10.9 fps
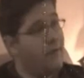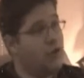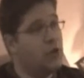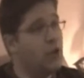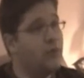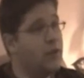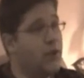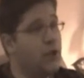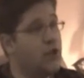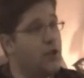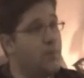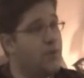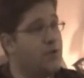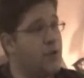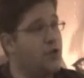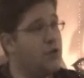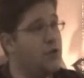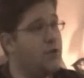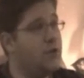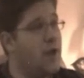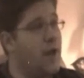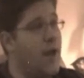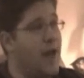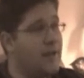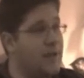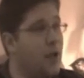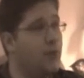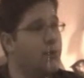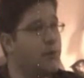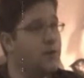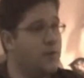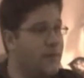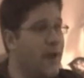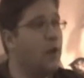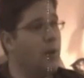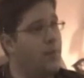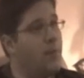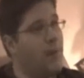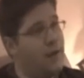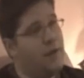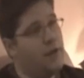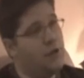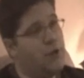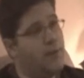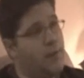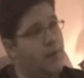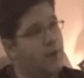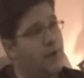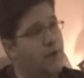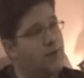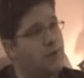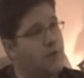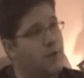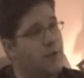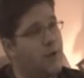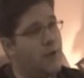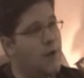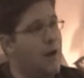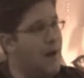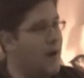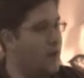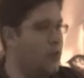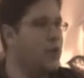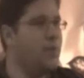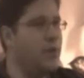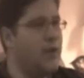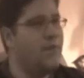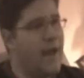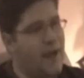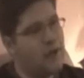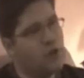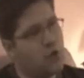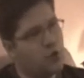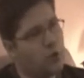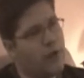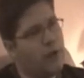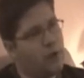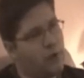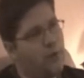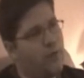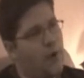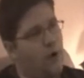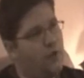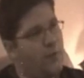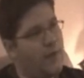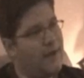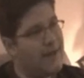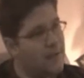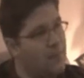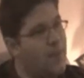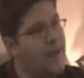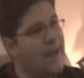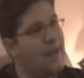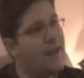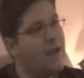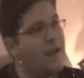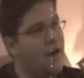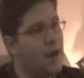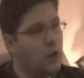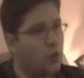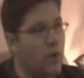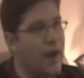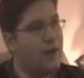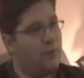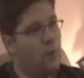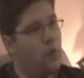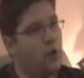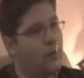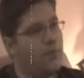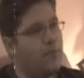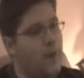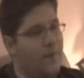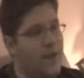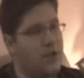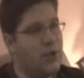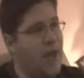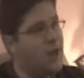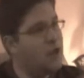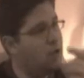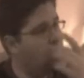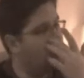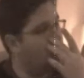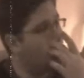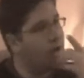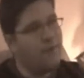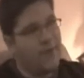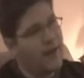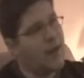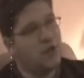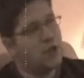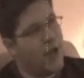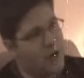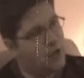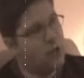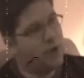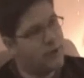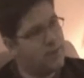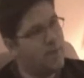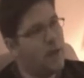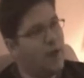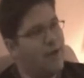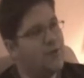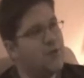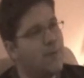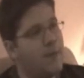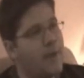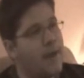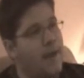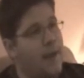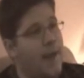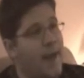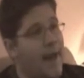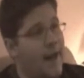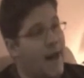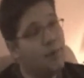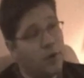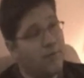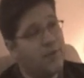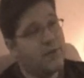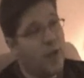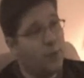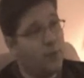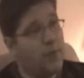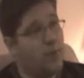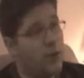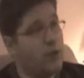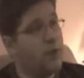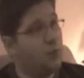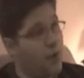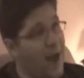having served in leadership positions, has helped develop my leadership abilities. I really believe extracurricular involvement can be a great form of education, a terrific educational experience, and I believe it's helped me put into